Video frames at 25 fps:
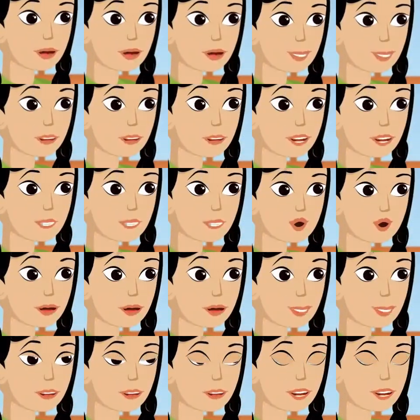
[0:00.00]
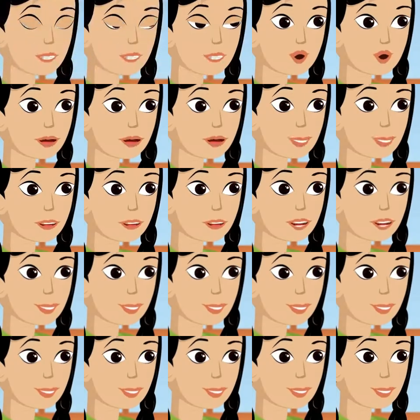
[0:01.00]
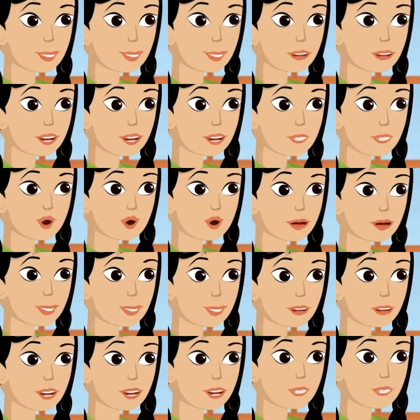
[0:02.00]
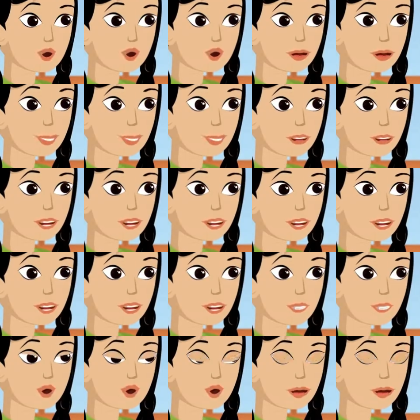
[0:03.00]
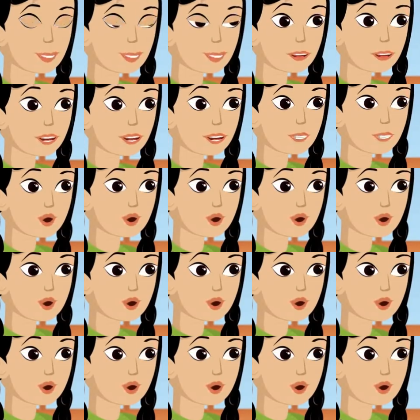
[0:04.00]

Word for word: troubles them a lot. Half of the garbage is decomposed